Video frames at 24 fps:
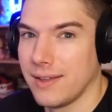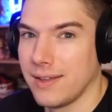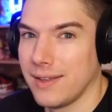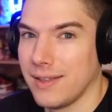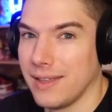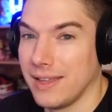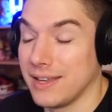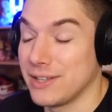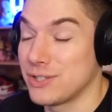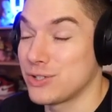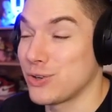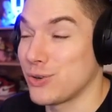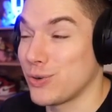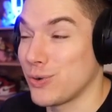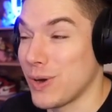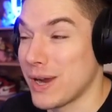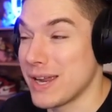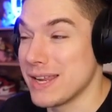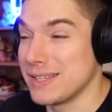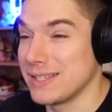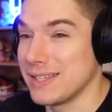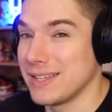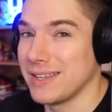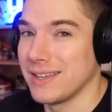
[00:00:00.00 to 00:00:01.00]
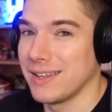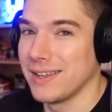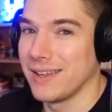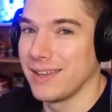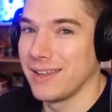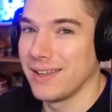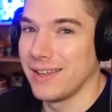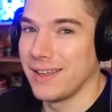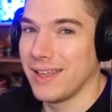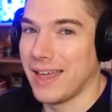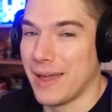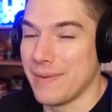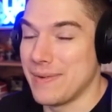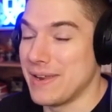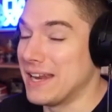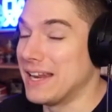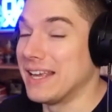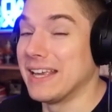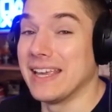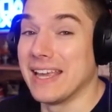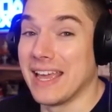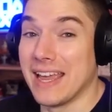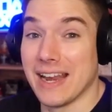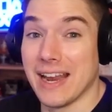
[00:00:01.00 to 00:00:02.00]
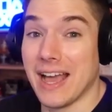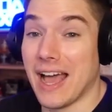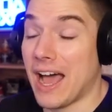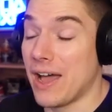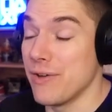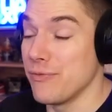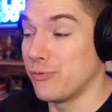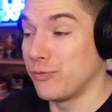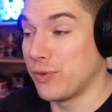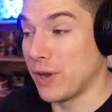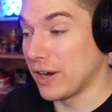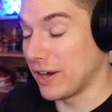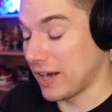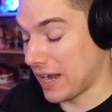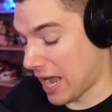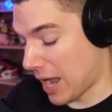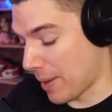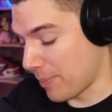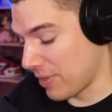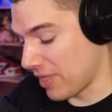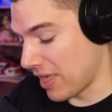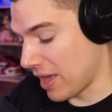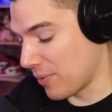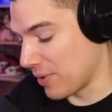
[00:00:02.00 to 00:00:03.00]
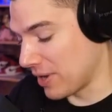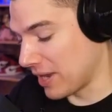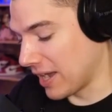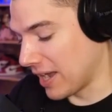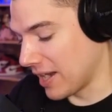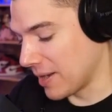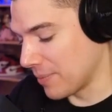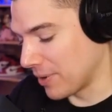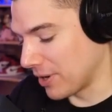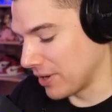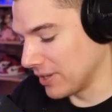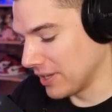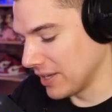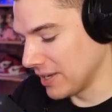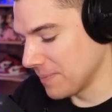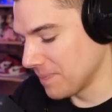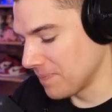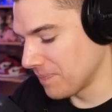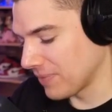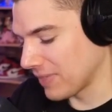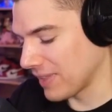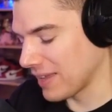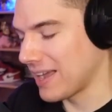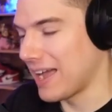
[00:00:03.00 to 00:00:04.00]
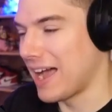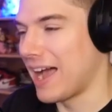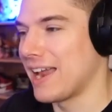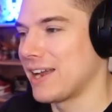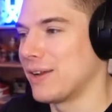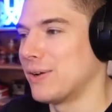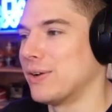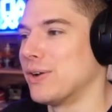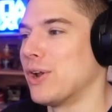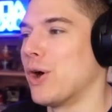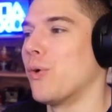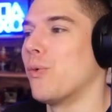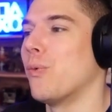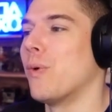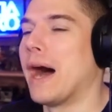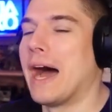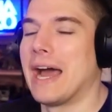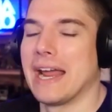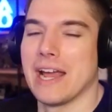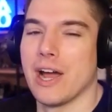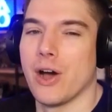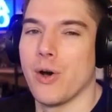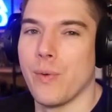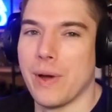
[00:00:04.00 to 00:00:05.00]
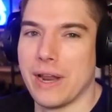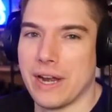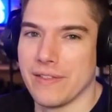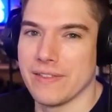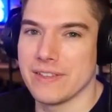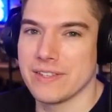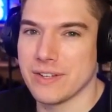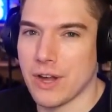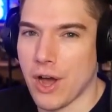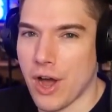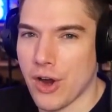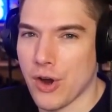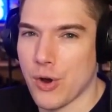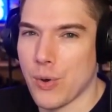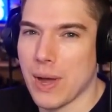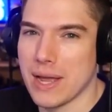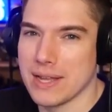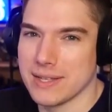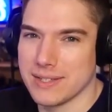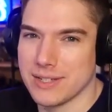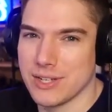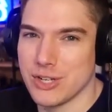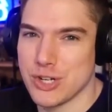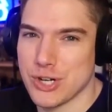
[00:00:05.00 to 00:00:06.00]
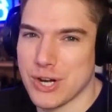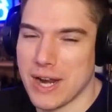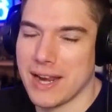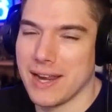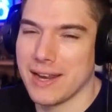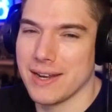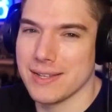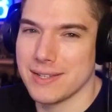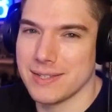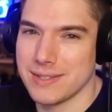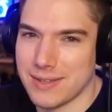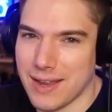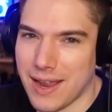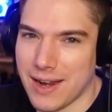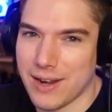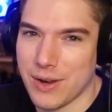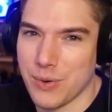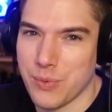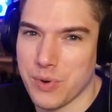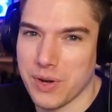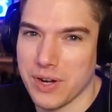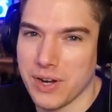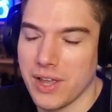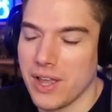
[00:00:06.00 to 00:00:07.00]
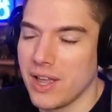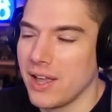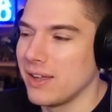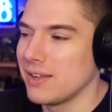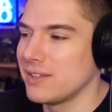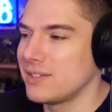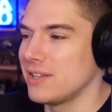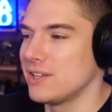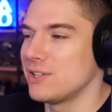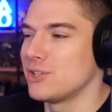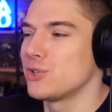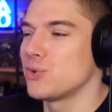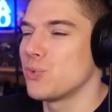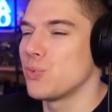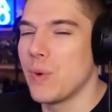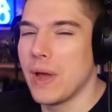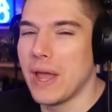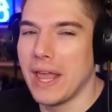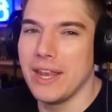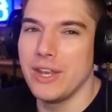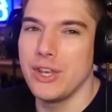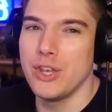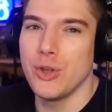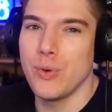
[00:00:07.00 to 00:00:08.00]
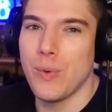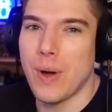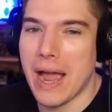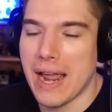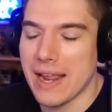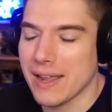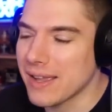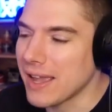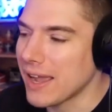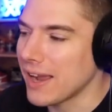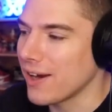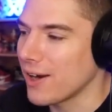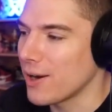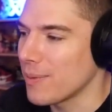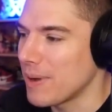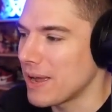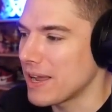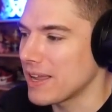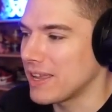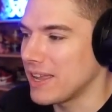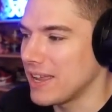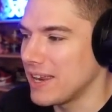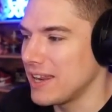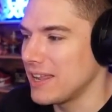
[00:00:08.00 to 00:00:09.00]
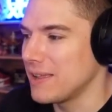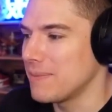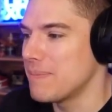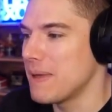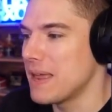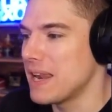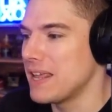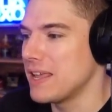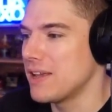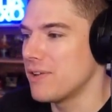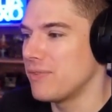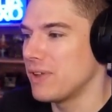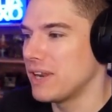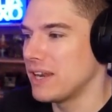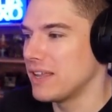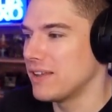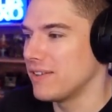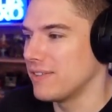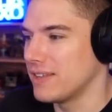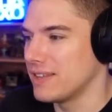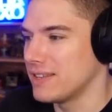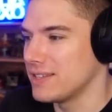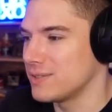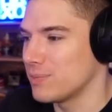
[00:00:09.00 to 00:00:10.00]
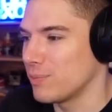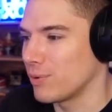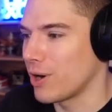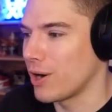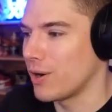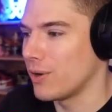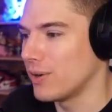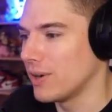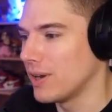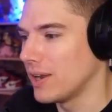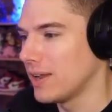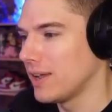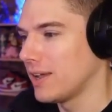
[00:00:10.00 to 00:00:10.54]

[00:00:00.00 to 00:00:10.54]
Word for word: It's crazy. I mean, again, I'm very happy that we got him early. I don't know why I went on this conquest to try and get a second one. Since when do I care about getting many of any of these, bro?